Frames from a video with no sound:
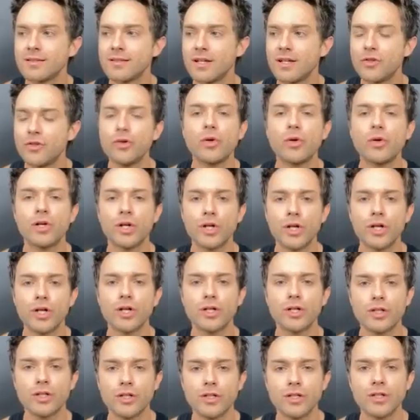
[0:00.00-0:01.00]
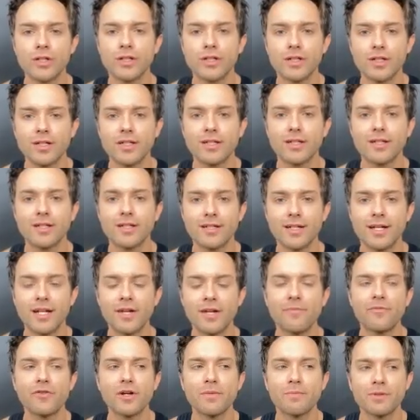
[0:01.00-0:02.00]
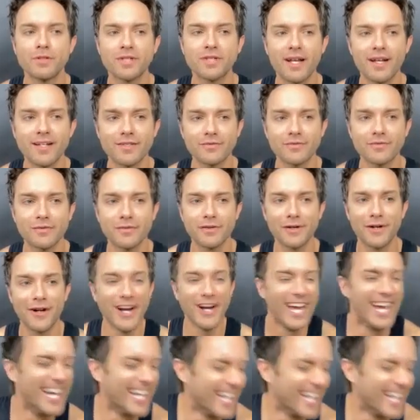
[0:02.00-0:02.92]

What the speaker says: adore her, and I'm very protective of her.